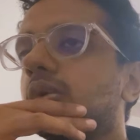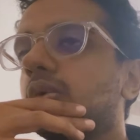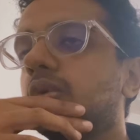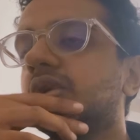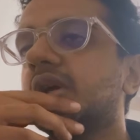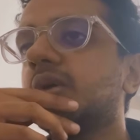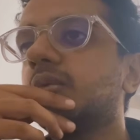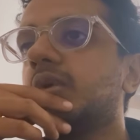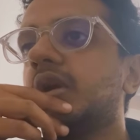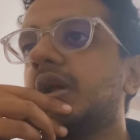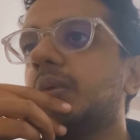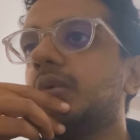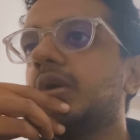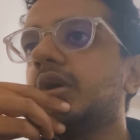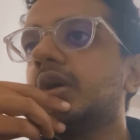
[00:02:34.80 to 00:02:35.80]
So that's what
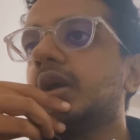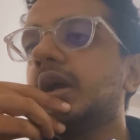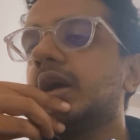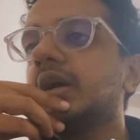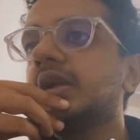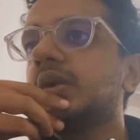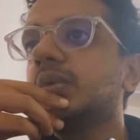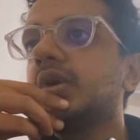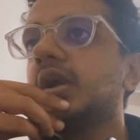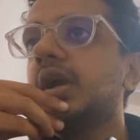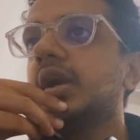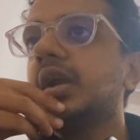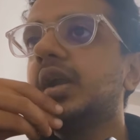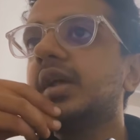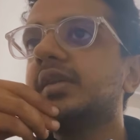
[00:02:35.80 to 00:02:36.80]
I want, and that's what
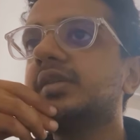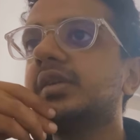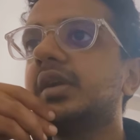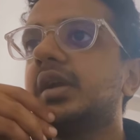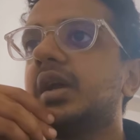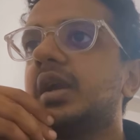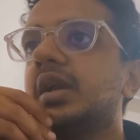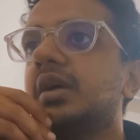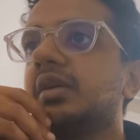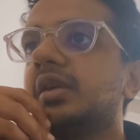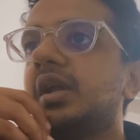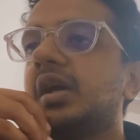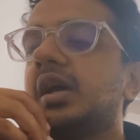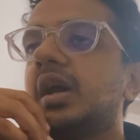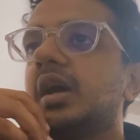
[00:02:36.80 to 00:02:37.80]
I did yesterday. And I was
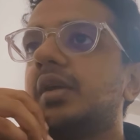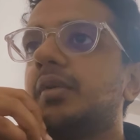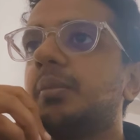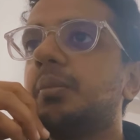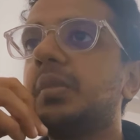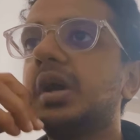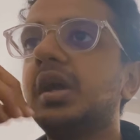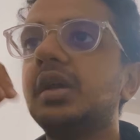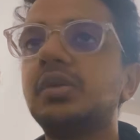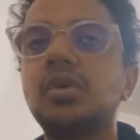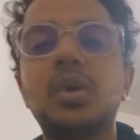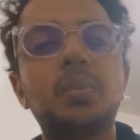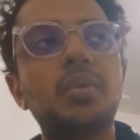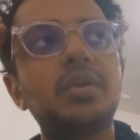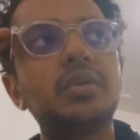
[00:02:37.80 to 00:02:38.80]
like, my
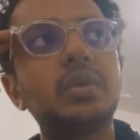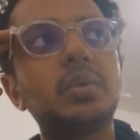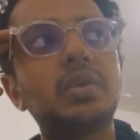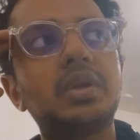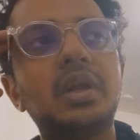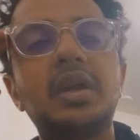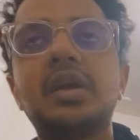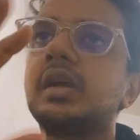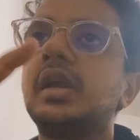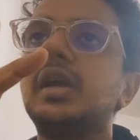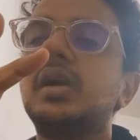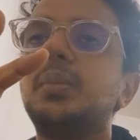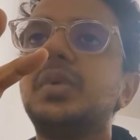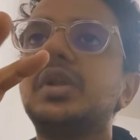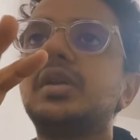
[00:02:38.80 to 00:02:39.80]
thought process was like,
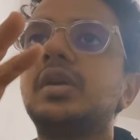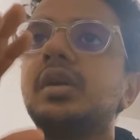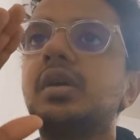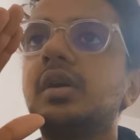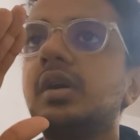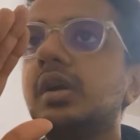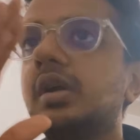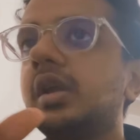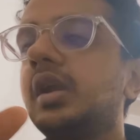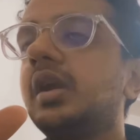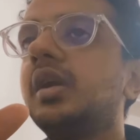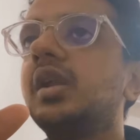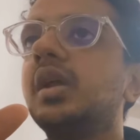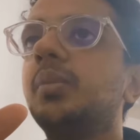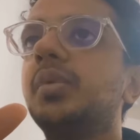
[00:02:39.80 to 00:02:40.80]
create a method,
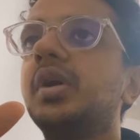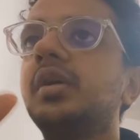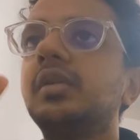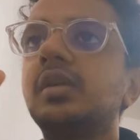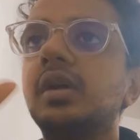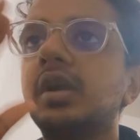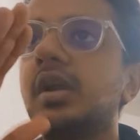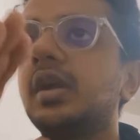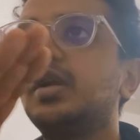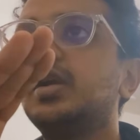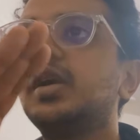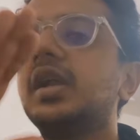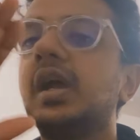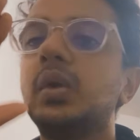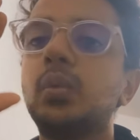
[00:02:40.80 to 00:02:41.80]
create debugs, run
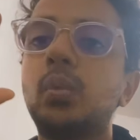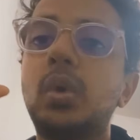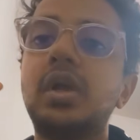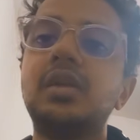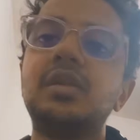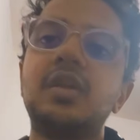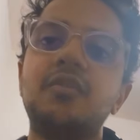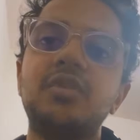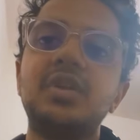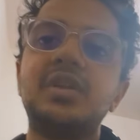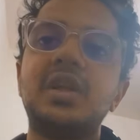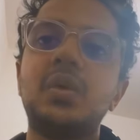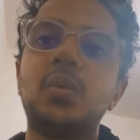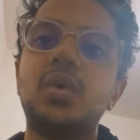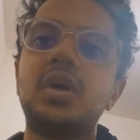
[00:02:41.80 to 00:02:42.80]
it, and once
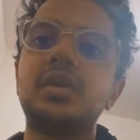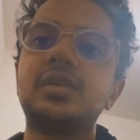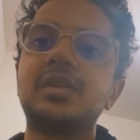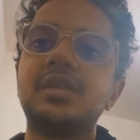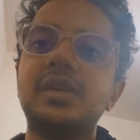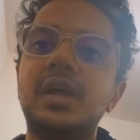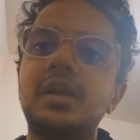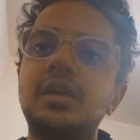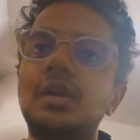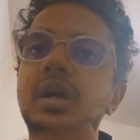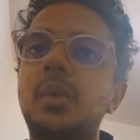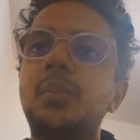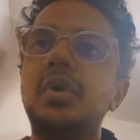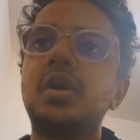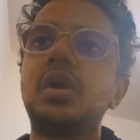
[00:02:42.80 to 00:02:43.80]
everything works, then
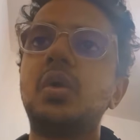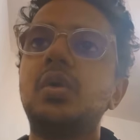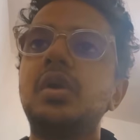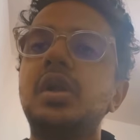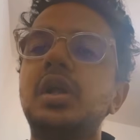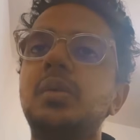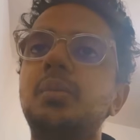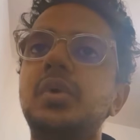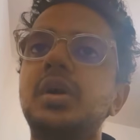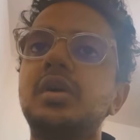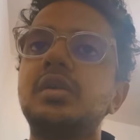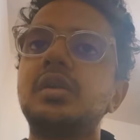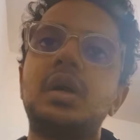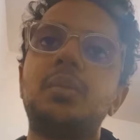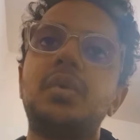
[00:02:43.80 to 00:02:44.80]
comment out debug.
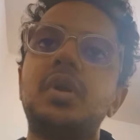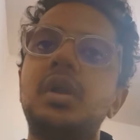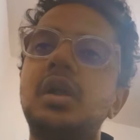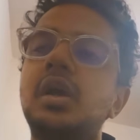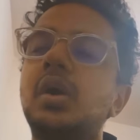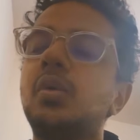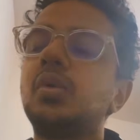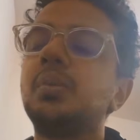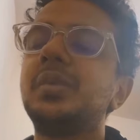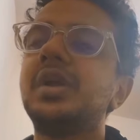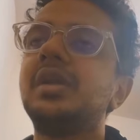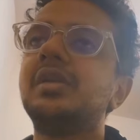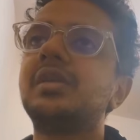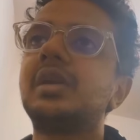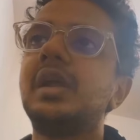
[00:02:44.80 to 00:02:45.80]
Commenting out
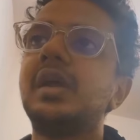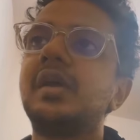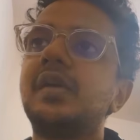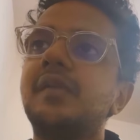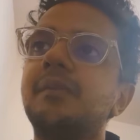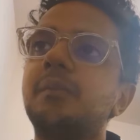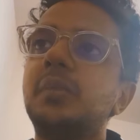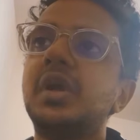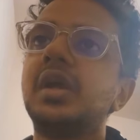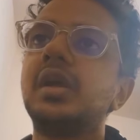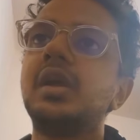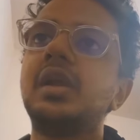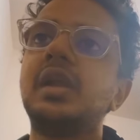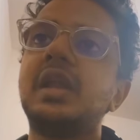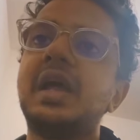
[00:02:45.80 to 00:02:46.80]
means like
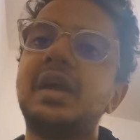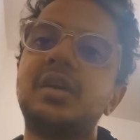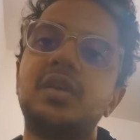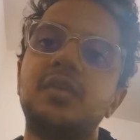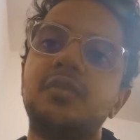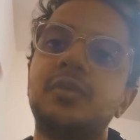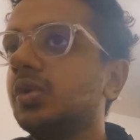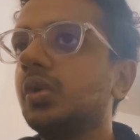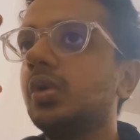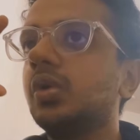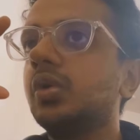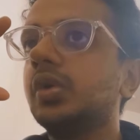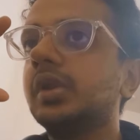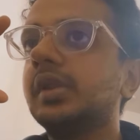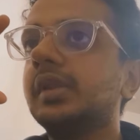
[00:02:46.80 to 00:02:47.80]
making it inactive.
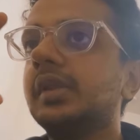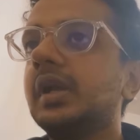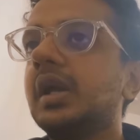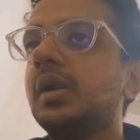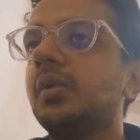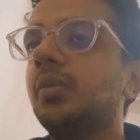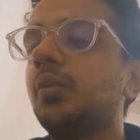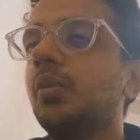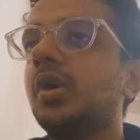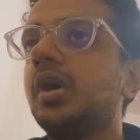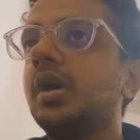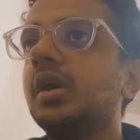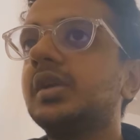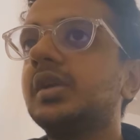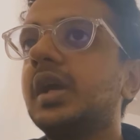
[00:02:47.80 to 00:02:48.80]
So then
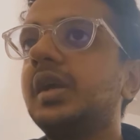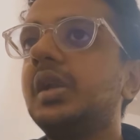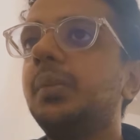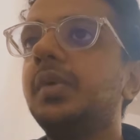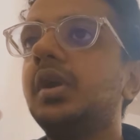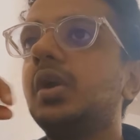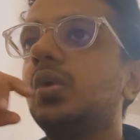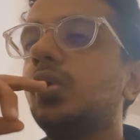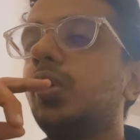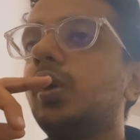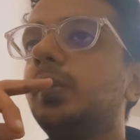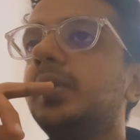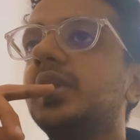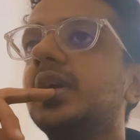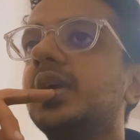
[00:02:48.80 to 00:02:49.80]
ChatGPT
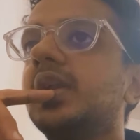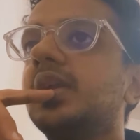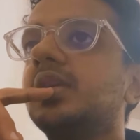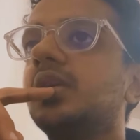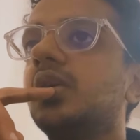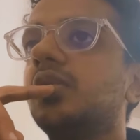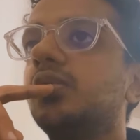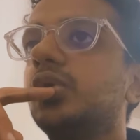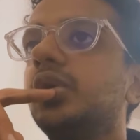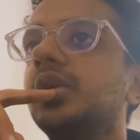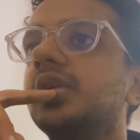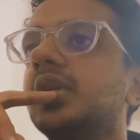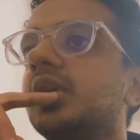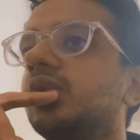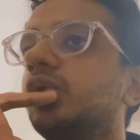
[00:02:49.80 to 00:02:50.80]
told me that instead of
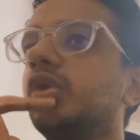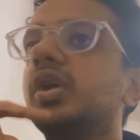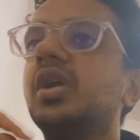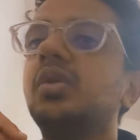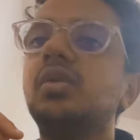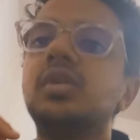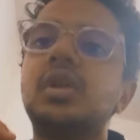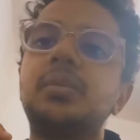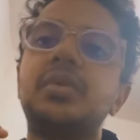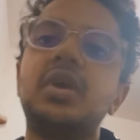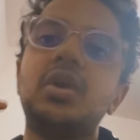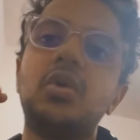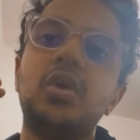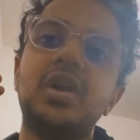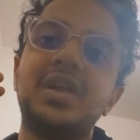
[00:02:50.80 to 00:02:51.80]
doing this, you can use
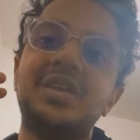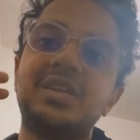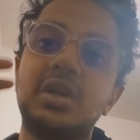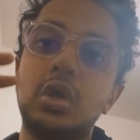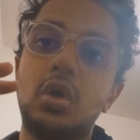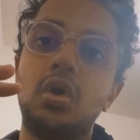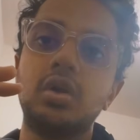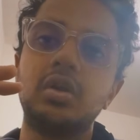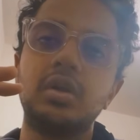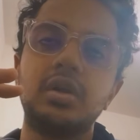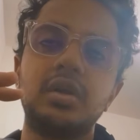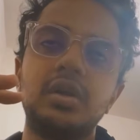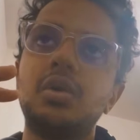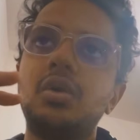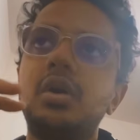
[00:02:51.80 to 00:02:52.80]
something called as
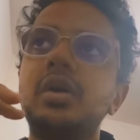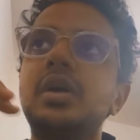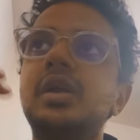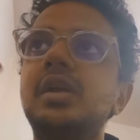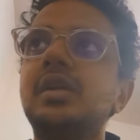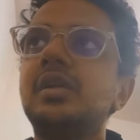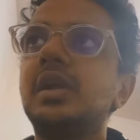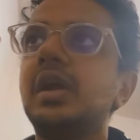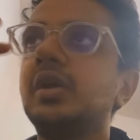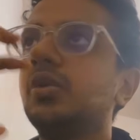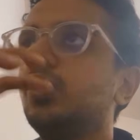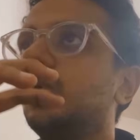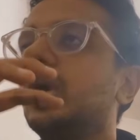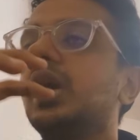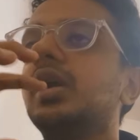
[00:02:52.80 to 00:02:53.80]
logger. Logger is like
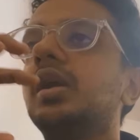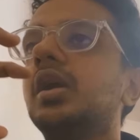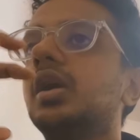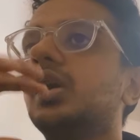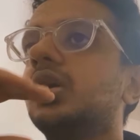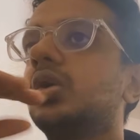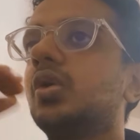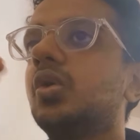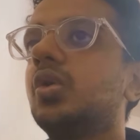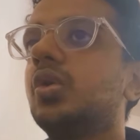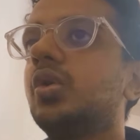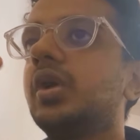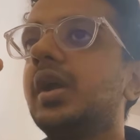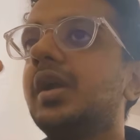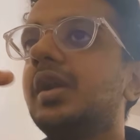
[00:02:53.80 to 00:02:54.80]
you write the
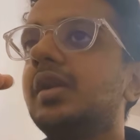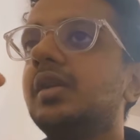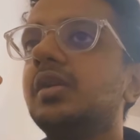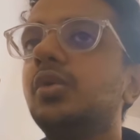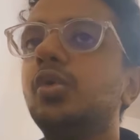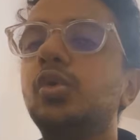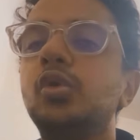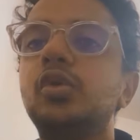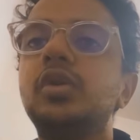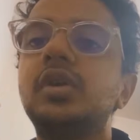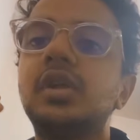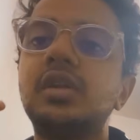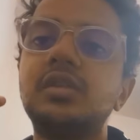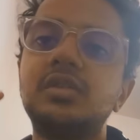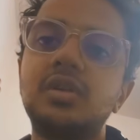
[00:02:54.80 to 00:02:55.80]
code and you use
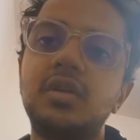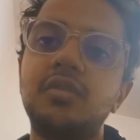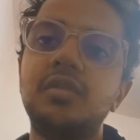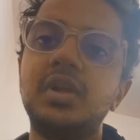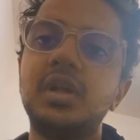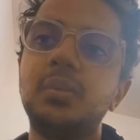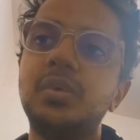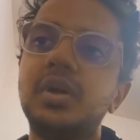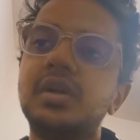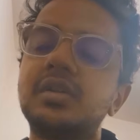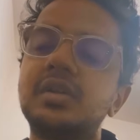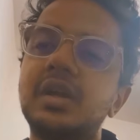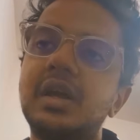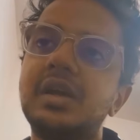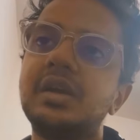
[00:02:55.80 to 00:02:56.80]
it instead of debugs,
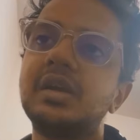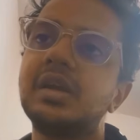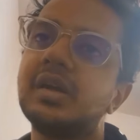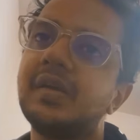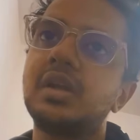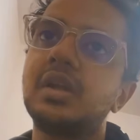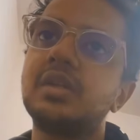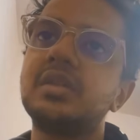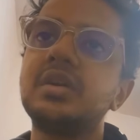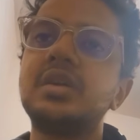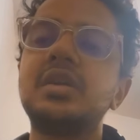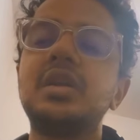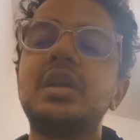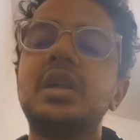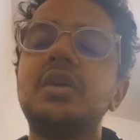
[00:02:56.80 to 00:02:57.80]
and there are
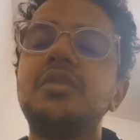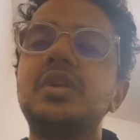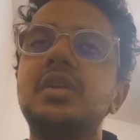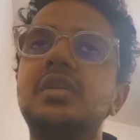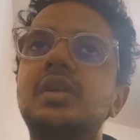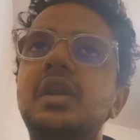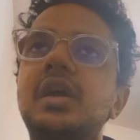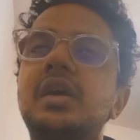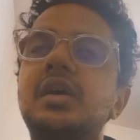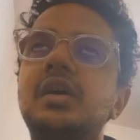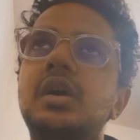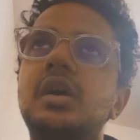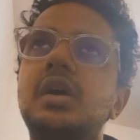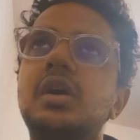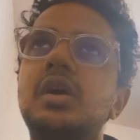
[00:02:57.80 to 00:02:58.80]
certain levels like
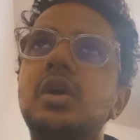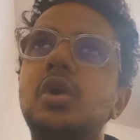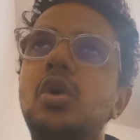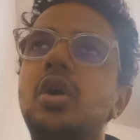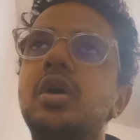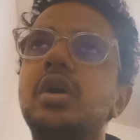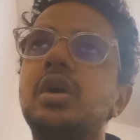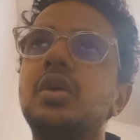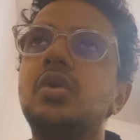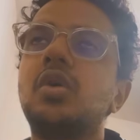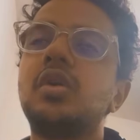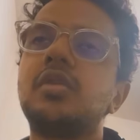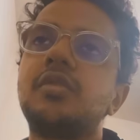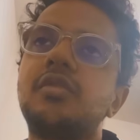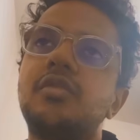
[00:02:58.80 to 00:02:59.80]

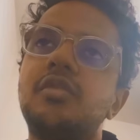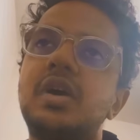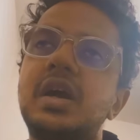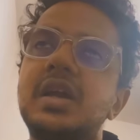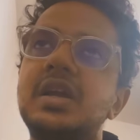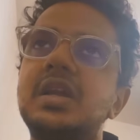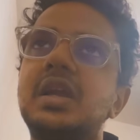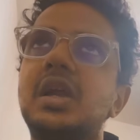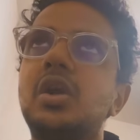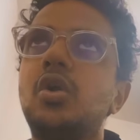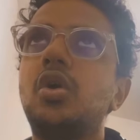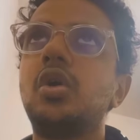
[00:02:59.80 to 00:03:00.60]
logger.find and